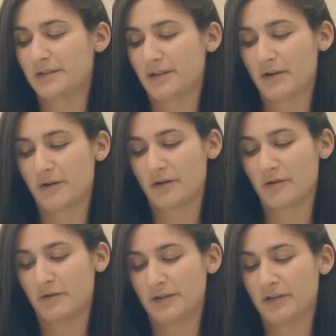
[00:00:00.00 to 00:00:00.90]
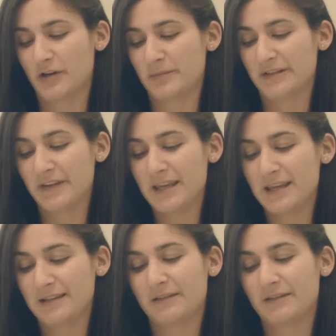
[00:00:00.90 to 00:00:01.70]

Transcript: So in terms of keys,